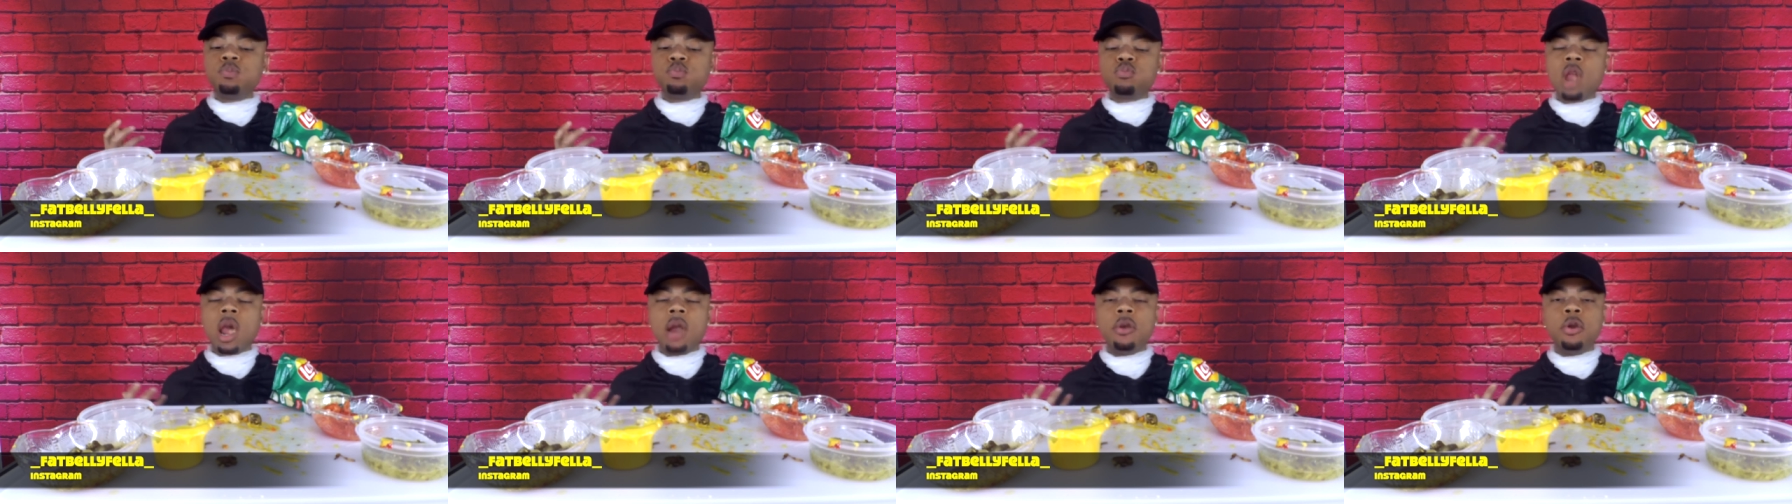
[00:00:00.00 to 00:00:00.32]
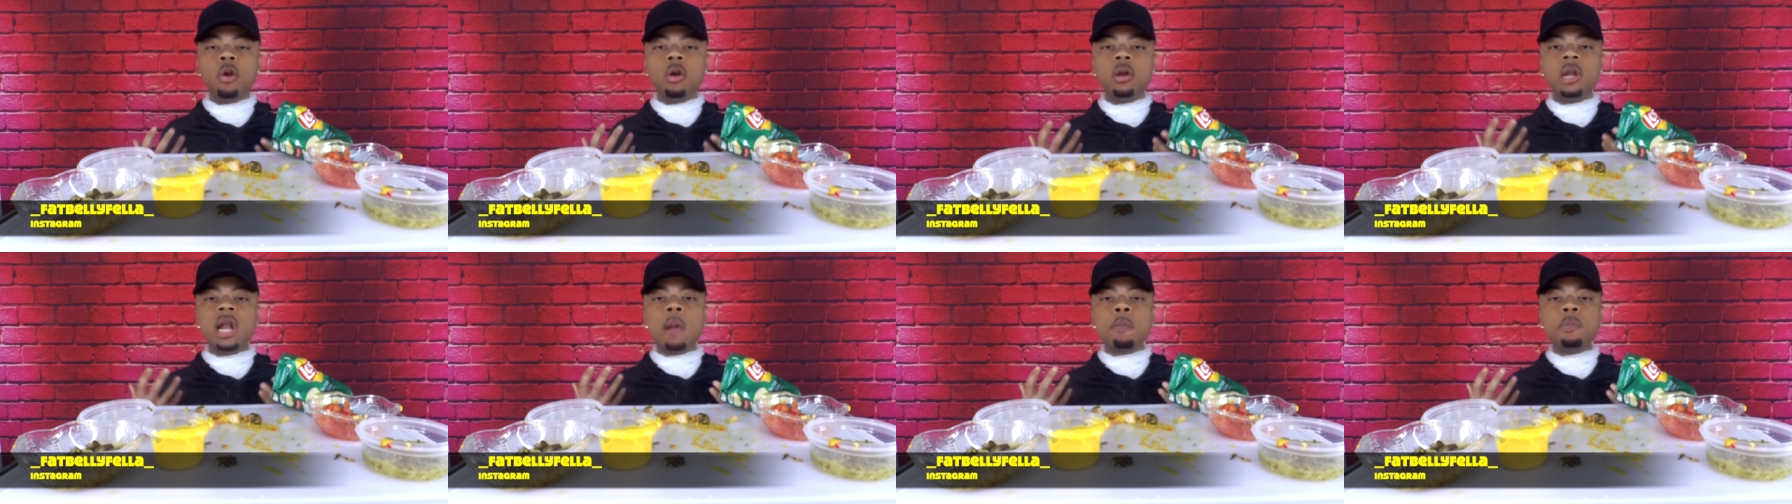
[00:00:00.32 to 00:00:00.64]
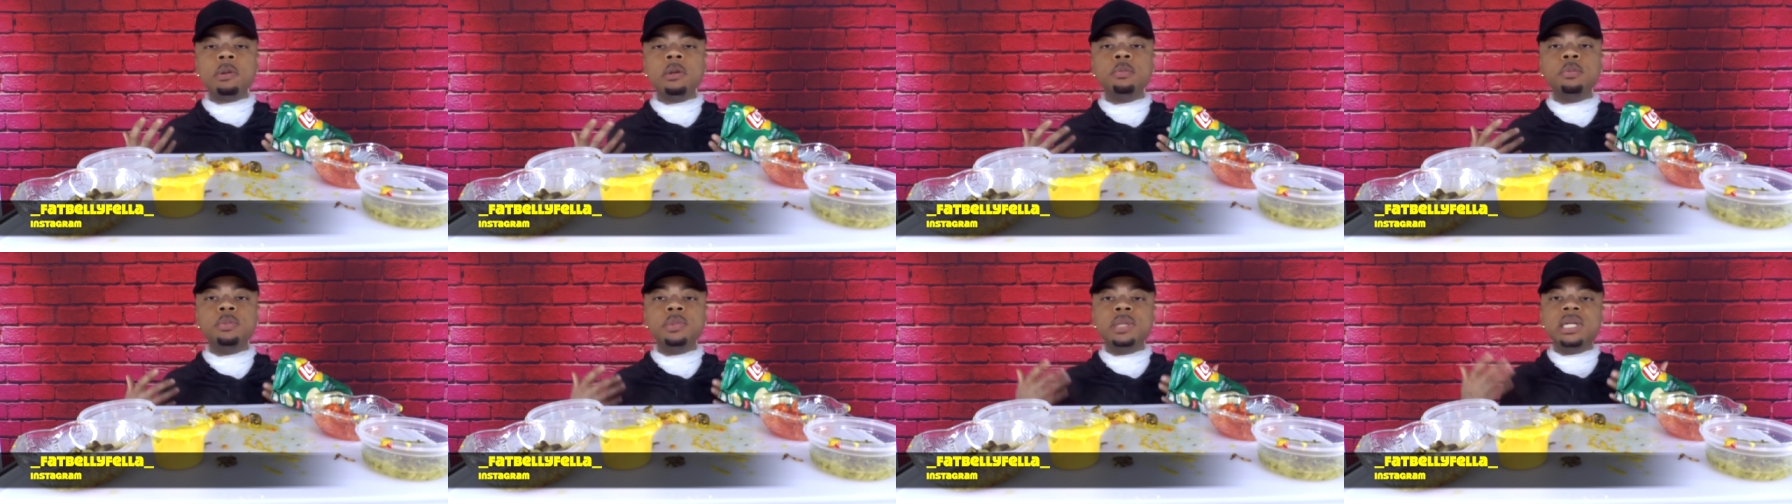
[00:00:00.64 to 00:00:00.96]
I know a lot
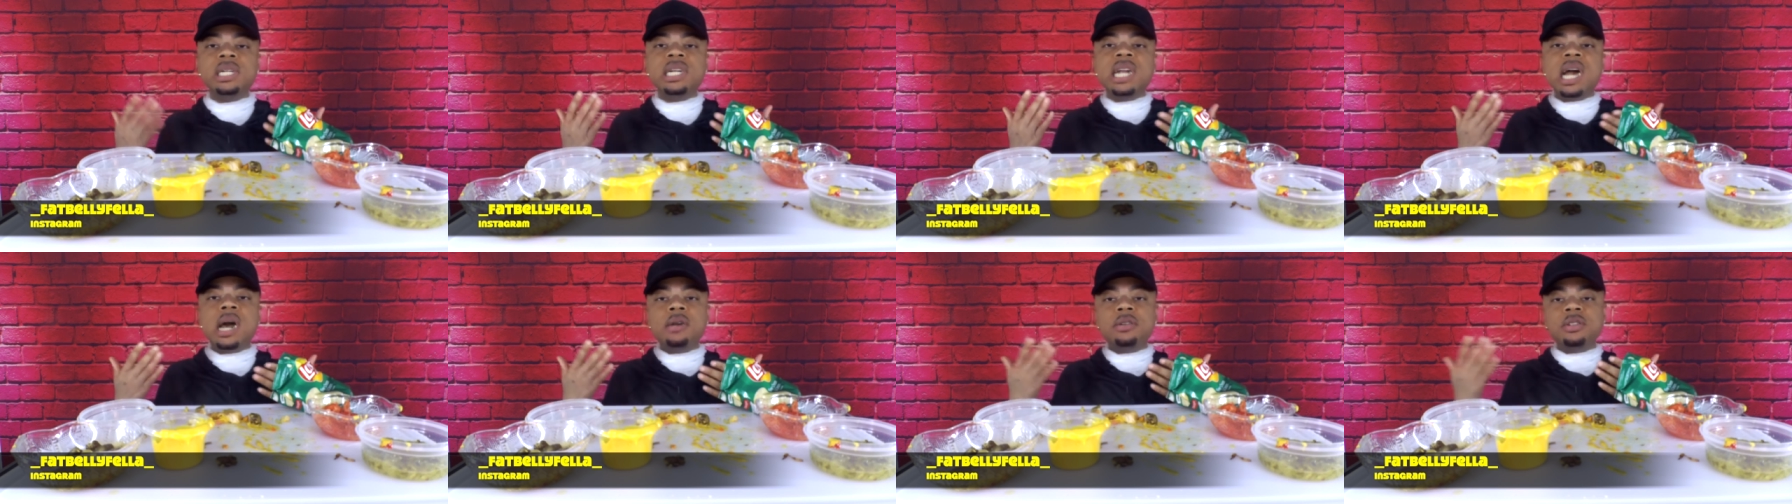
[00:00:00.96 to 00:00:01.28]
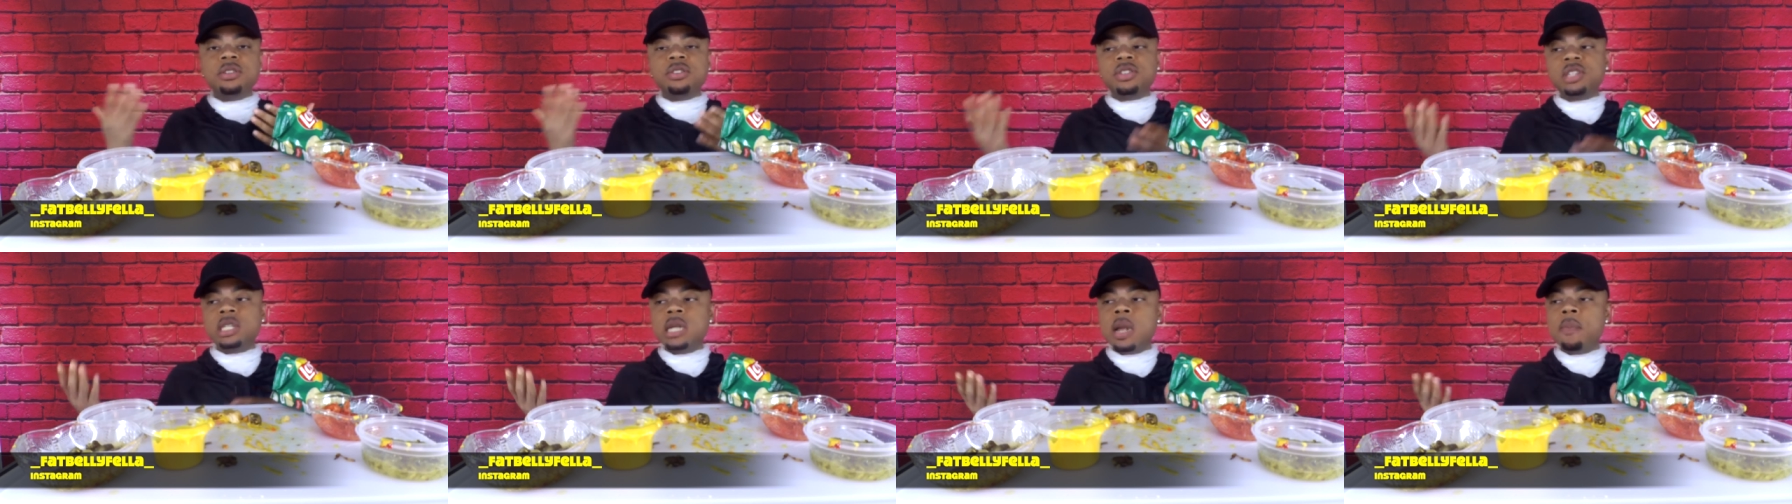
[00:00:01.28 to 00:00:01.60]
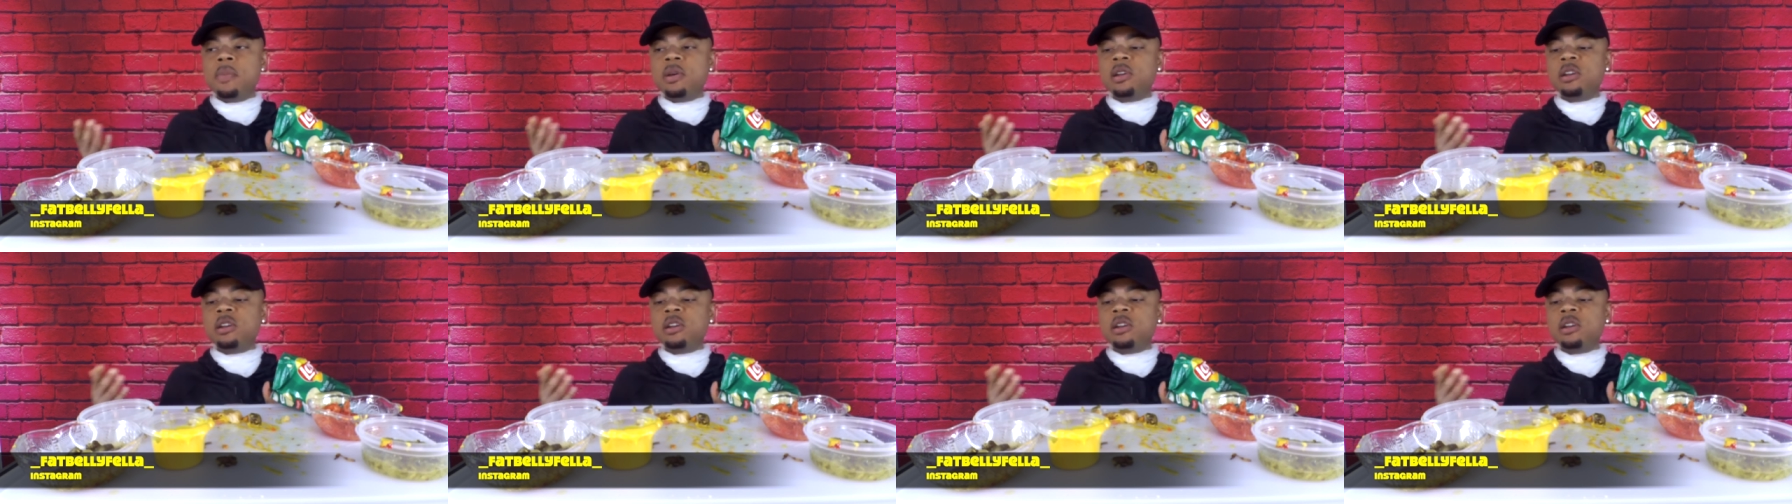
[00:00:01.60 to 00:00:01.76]
of people may not understand